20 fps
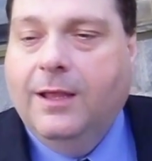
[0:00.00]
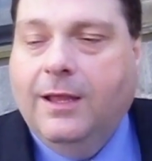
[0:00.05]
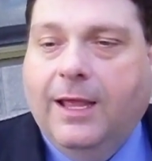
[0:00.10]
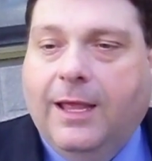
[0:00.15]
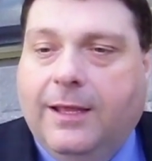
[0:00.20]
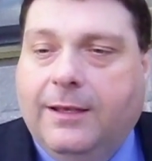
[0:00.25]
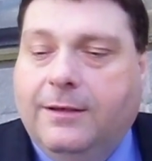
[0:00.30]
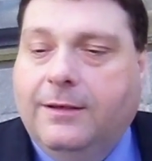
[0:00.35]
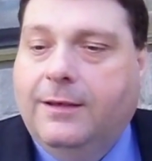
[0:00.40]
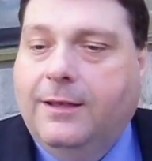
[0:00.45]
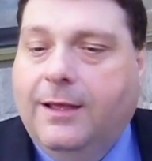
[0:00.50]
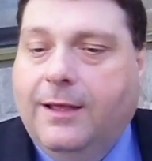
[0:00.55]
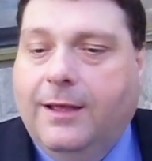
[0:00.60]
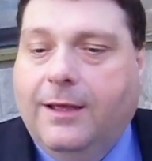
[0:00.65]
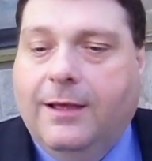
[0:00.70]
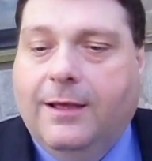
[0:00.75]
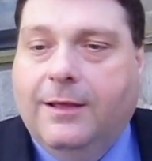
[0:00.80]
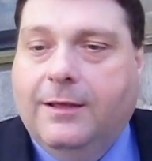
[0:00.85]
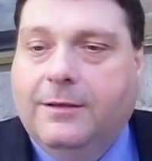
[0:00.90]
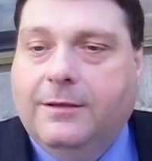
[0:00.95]
And
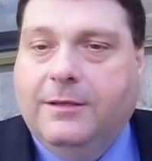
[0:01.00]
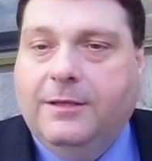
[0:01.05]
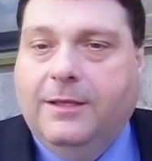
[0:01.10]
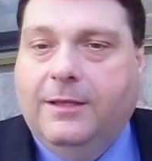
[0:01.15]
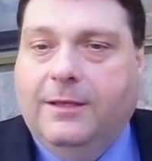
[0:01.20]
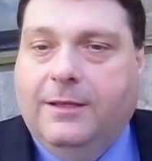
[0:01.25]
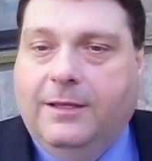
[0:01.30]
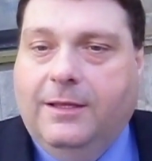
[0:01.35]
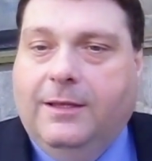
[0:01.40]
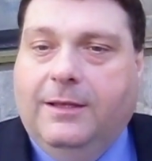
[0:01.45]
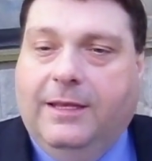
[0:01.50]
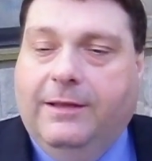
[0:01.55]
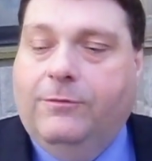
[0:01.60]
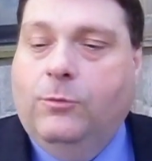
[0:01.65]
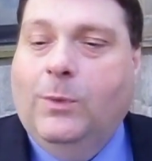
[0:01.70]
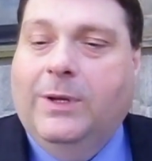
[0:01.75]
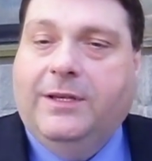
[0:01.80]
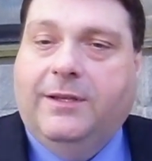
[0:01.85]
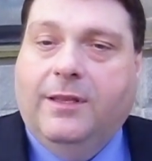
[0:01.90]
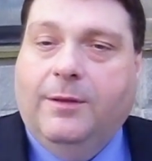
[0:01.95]
it
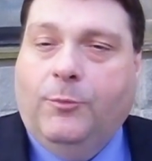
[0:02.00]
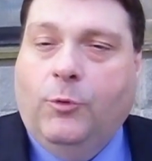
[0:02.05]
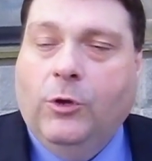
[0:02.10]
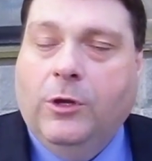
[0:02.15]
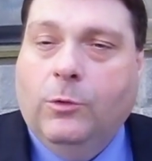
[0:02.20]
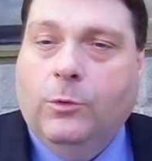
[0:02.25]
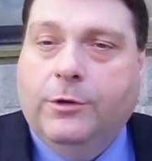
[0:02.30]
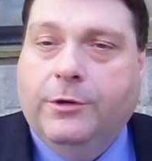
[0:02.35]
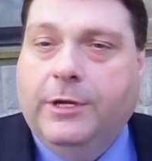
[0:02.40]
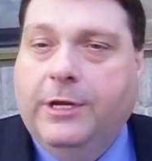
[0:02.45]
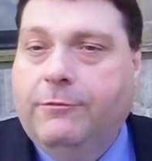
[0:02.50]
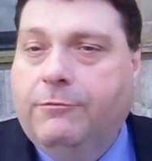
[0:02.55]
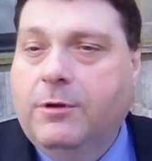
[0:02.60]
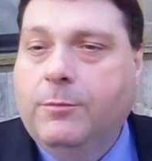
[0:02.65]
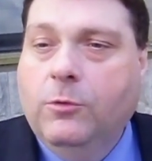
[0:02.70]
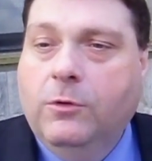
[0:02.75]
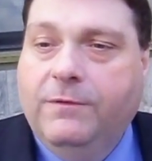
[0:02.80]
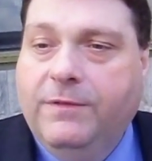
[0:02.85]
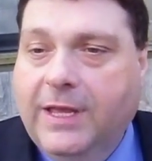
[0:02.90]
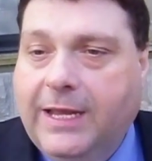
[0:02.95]
even went to the point where he
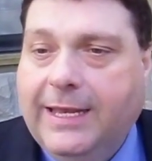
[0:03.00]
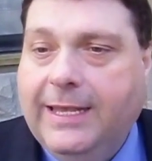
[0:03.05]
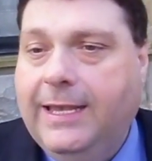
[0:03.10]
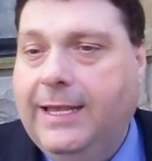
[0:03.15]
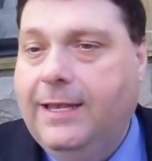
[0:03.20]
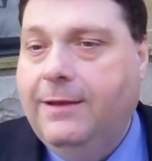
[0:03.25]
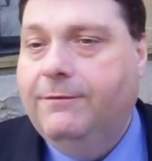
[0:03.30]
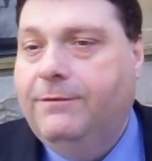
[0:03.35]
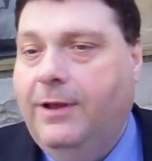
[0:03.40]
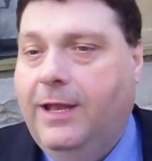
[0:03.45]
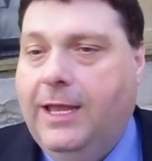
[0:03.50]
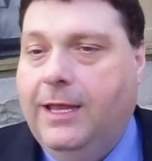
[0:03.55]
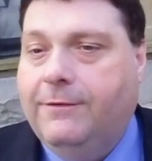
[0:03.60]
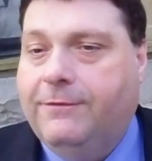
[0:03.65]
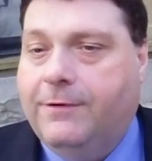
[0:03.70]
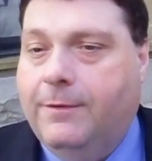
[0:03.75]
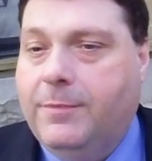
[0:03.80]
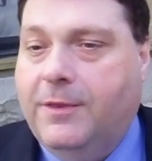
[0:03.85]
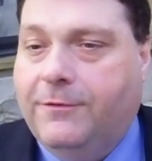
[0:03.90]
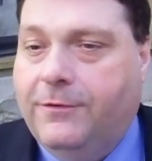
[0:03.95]
removed the Canadian flag
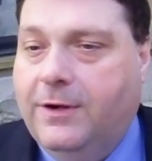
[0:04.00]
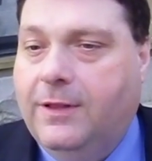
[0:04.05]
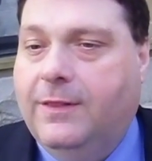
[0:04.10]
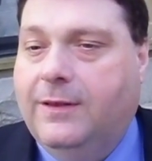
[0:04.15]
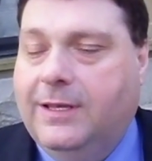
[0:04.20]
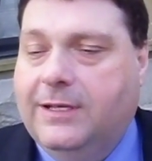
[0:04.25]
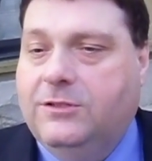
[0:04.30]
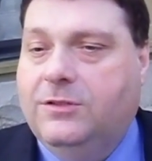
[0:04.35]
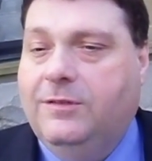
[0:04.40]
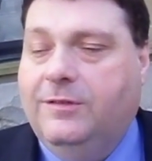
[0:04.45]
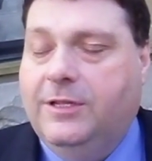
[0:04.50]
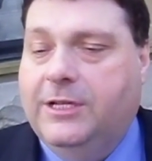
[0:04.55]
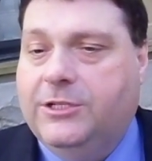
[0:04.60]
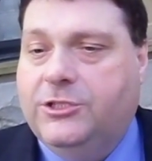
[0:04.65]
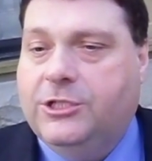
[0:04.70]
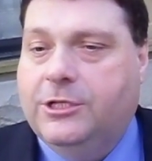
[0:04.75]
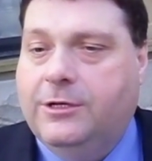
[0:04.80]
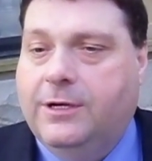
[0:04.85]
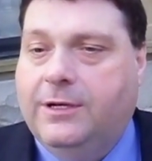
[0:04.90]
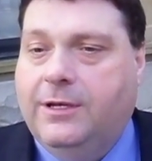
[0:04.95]
from the front of the
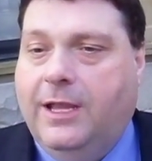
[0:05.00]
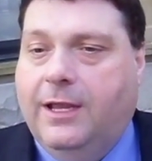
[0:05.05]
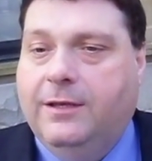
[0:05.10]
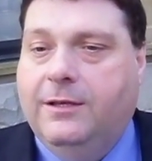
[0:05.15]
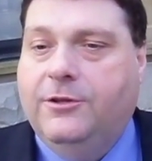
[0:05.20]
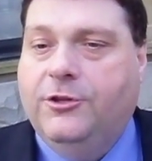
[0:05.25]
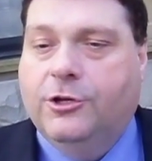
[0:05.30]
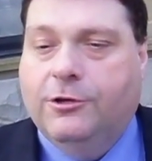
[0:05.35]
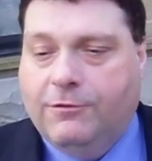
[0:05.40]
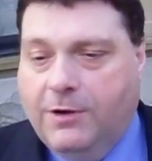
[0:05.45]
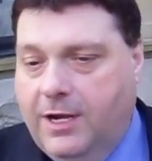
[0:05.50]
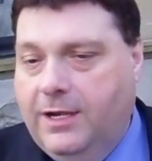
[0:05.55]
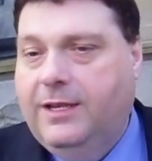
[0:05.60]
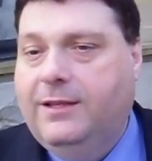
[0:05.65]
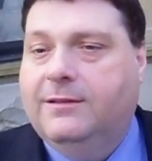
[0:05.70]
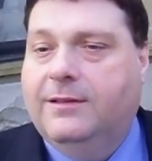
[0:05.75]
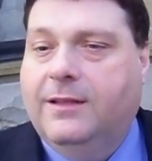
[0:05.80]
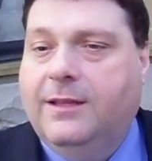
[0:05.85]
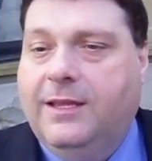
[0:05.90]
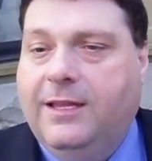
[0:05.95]
legislature. And you're right,
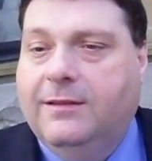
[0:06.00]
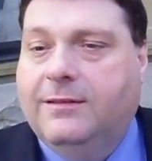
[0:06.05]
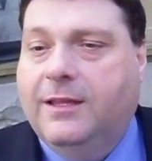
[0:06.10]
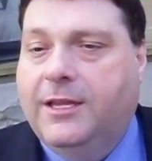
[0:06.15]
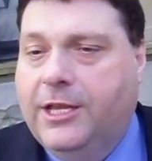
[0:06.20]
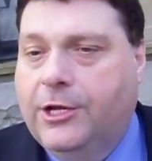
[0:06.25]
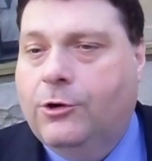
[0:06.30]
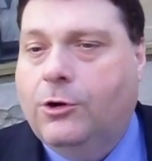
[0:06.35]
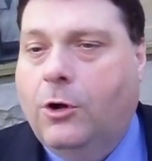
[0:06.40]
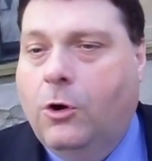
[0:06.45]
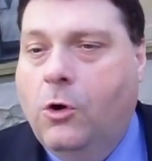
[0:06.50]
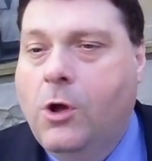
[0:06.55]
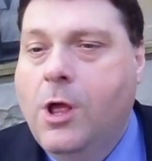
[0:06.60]
he's a hero.